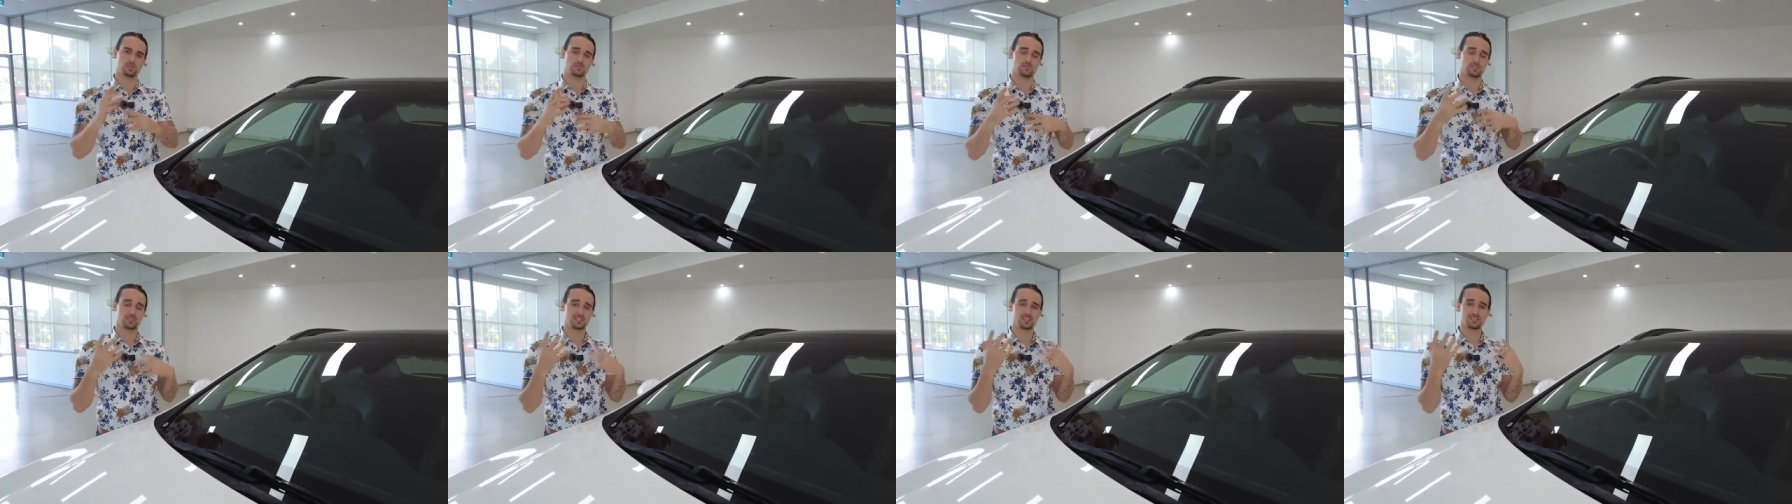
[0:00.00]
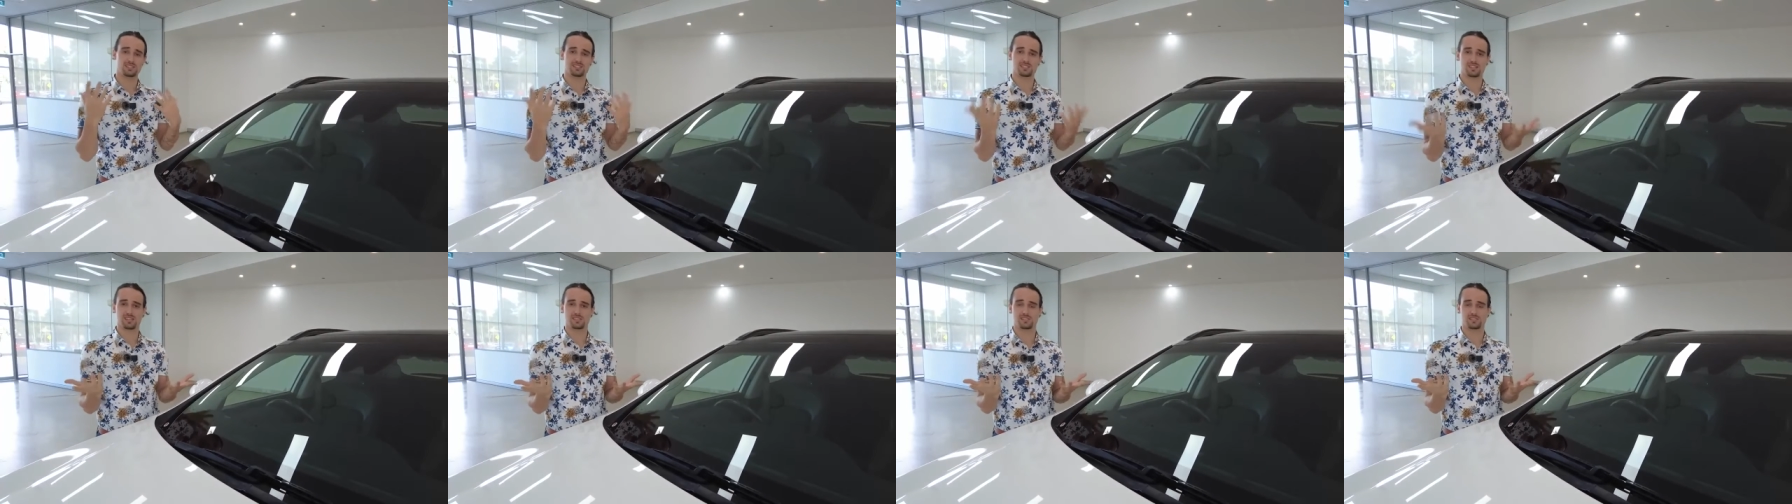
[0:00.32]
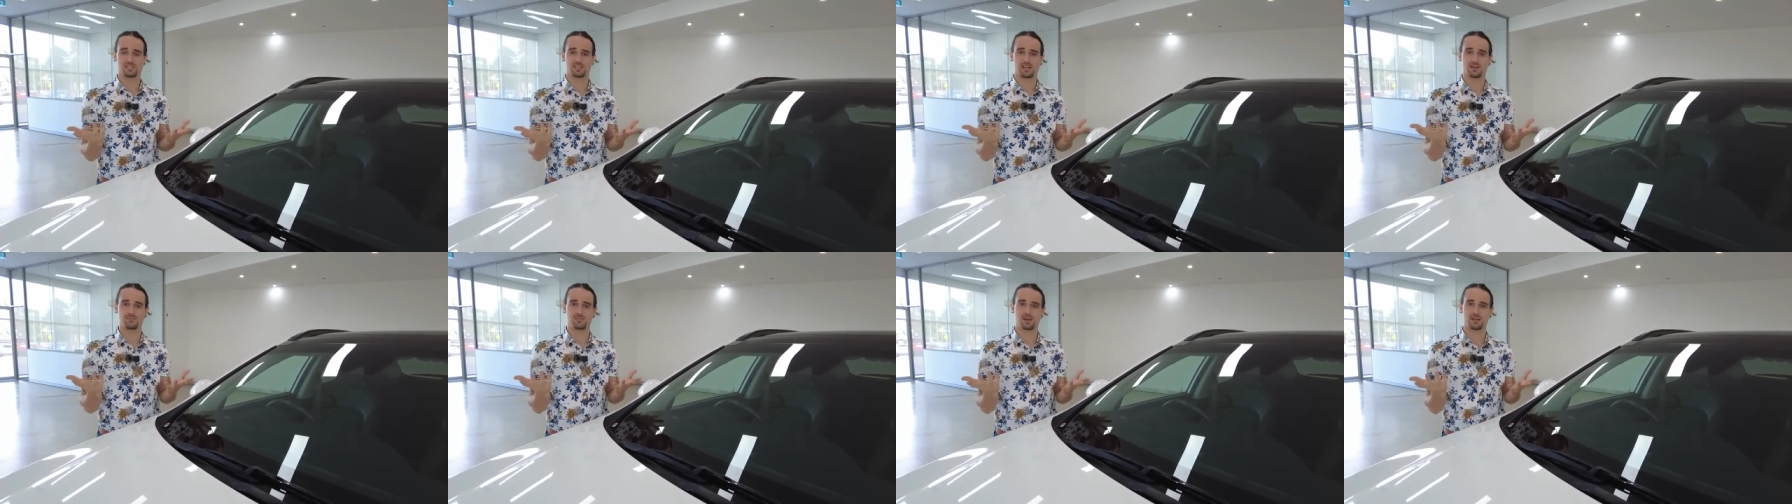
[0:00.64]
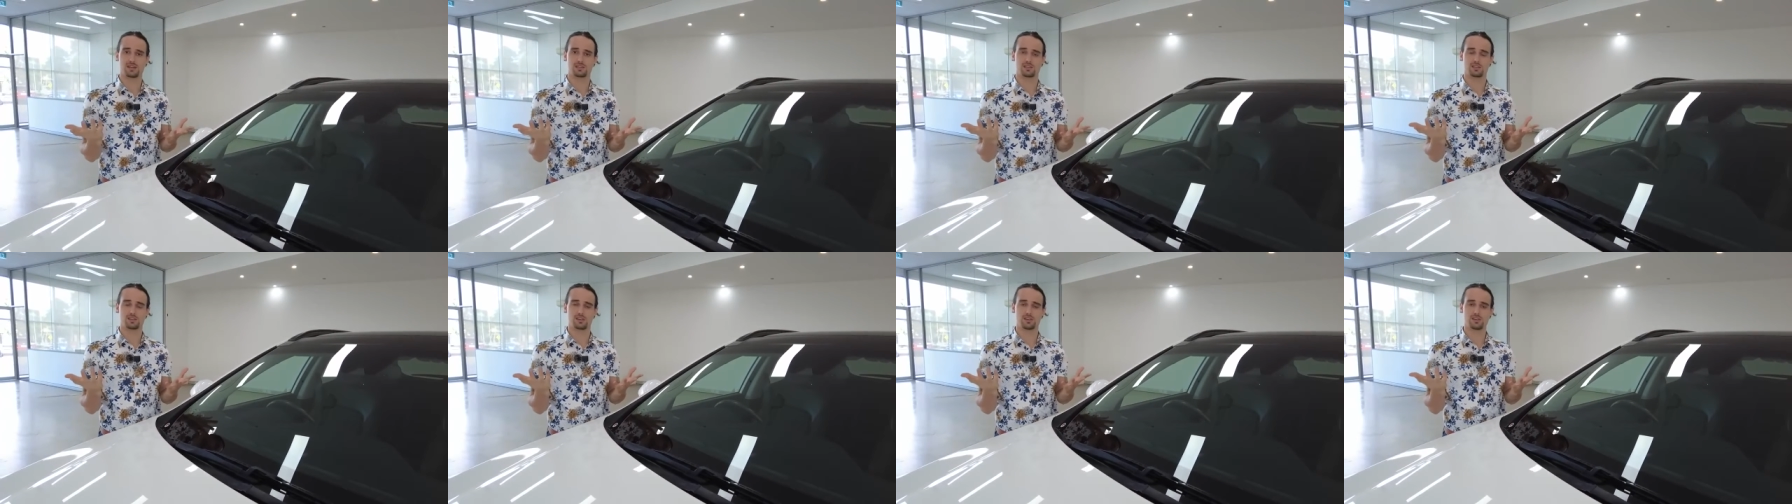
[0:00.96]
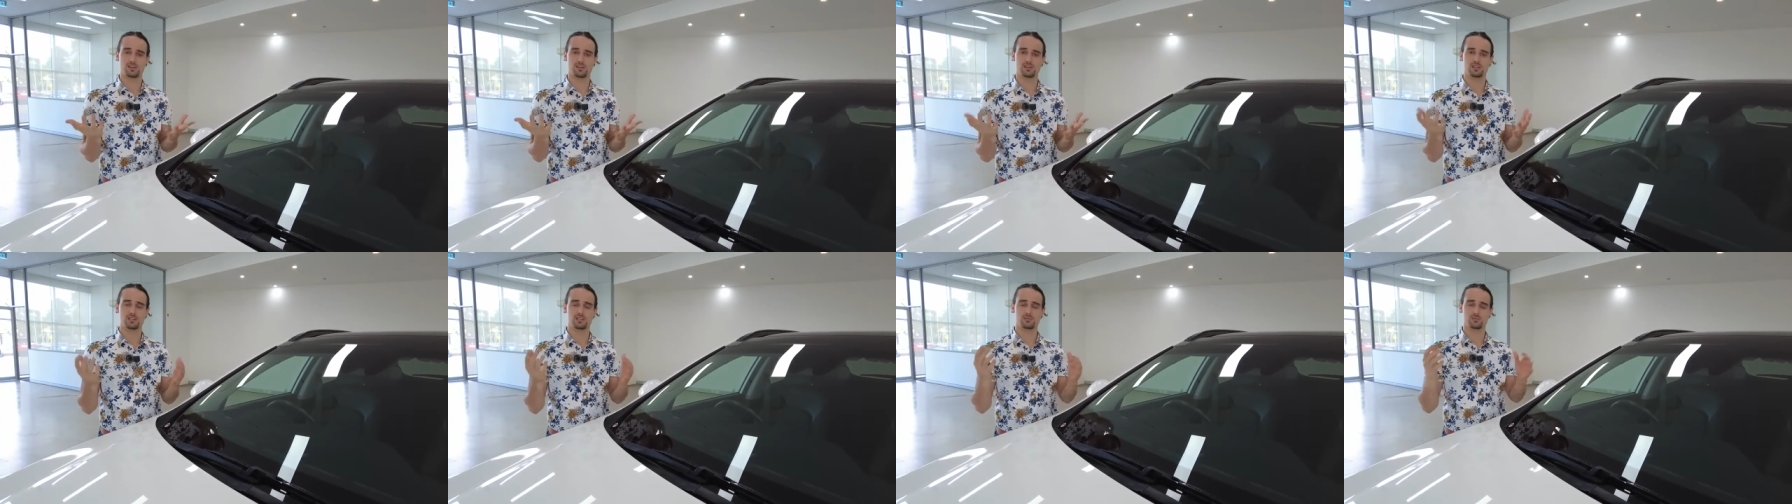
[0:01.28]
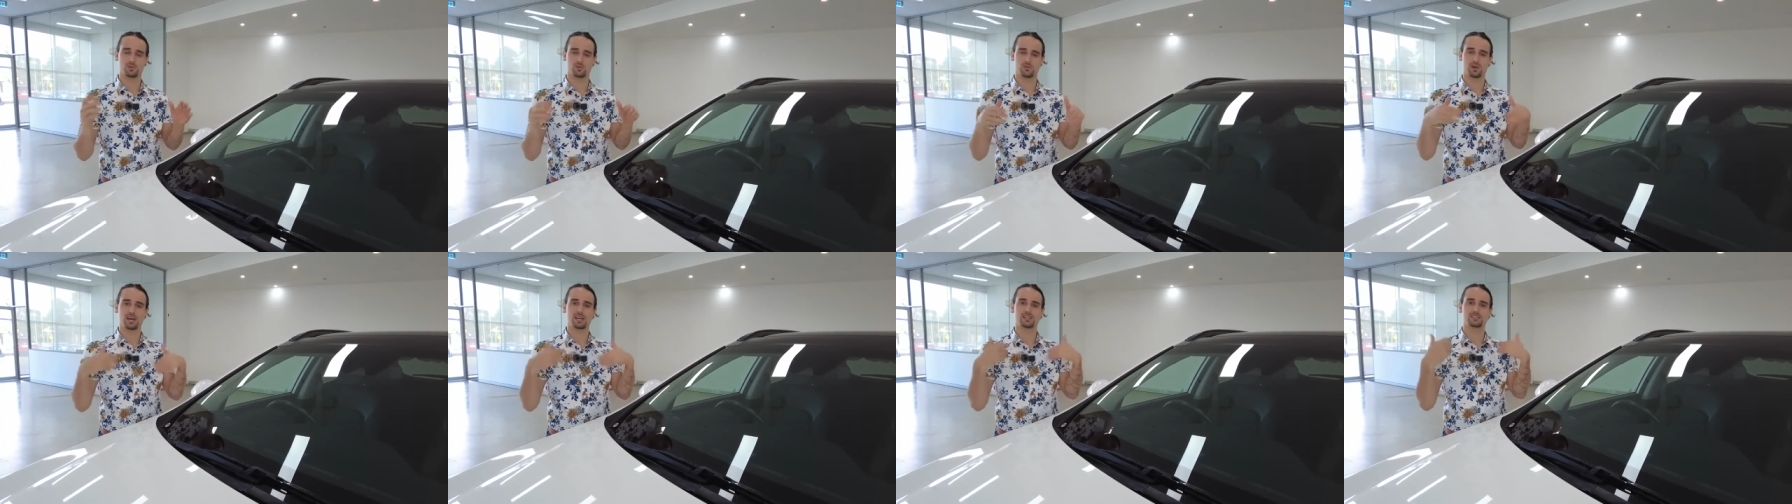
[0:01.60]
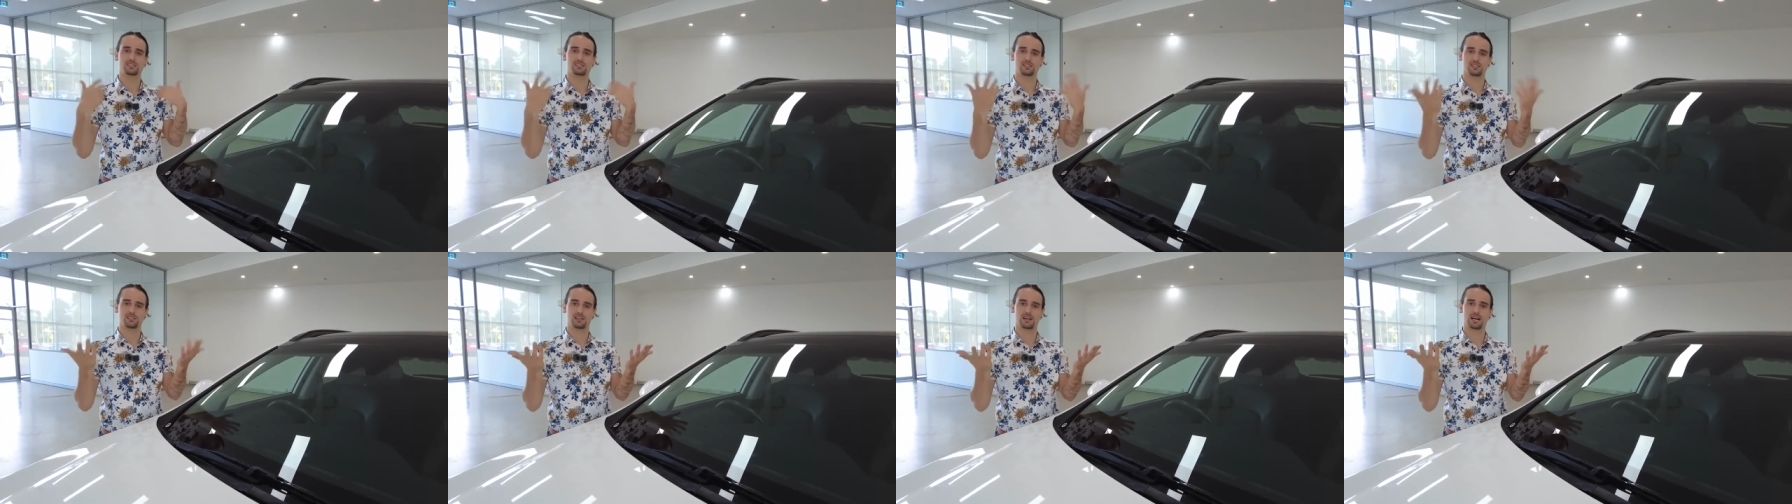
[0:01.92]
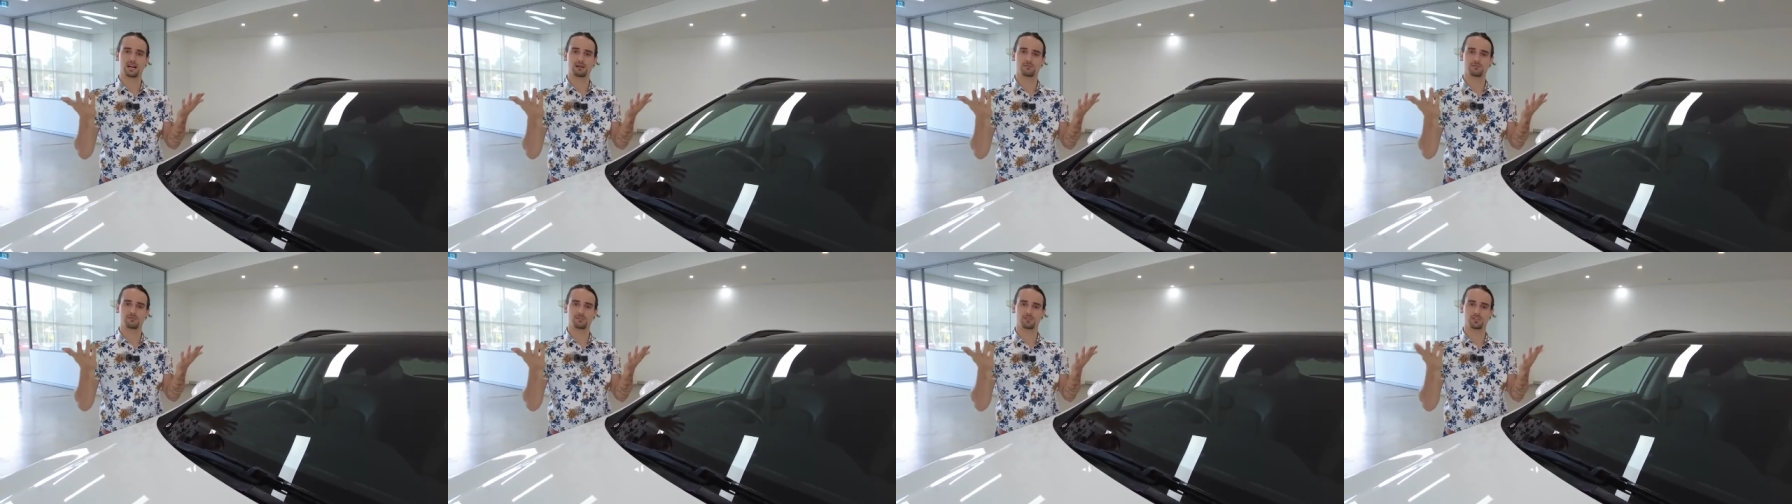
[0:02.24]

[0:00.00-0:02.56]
If it does sense that that may occur, it will raise an alarm